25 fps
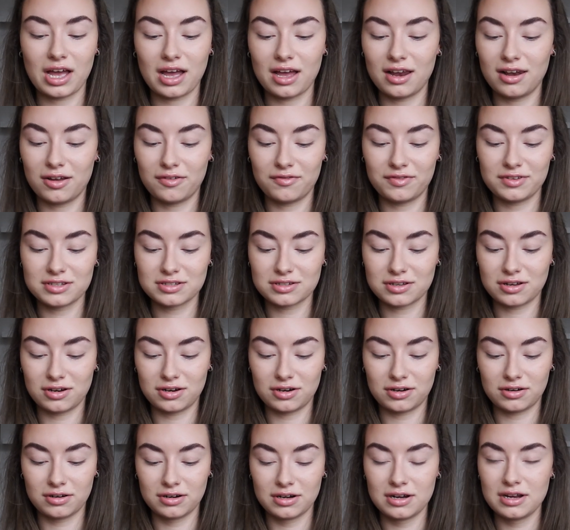I love this
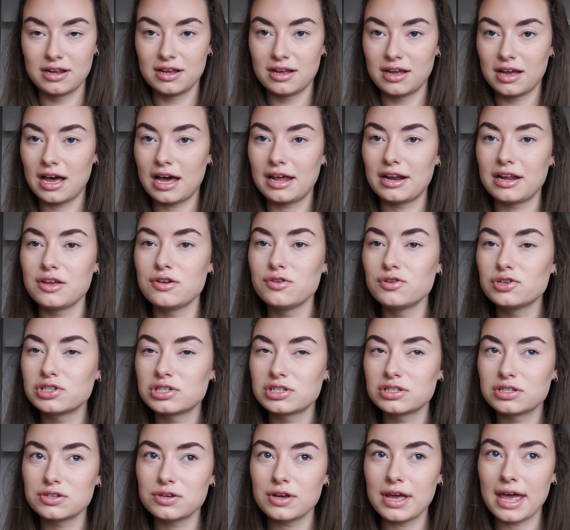color. And I
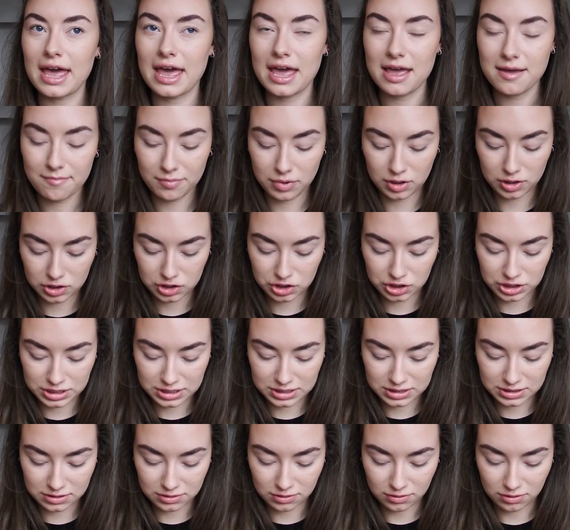used to hate
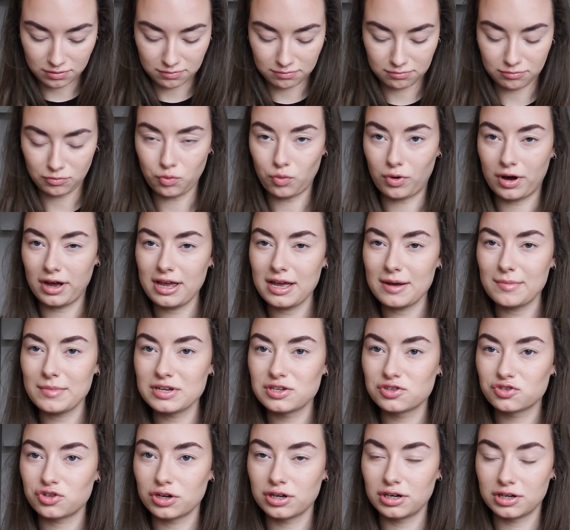blushes. Why am
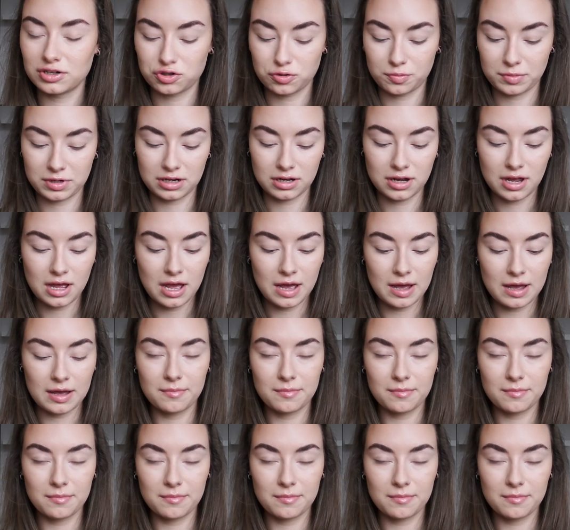I struggling to open it?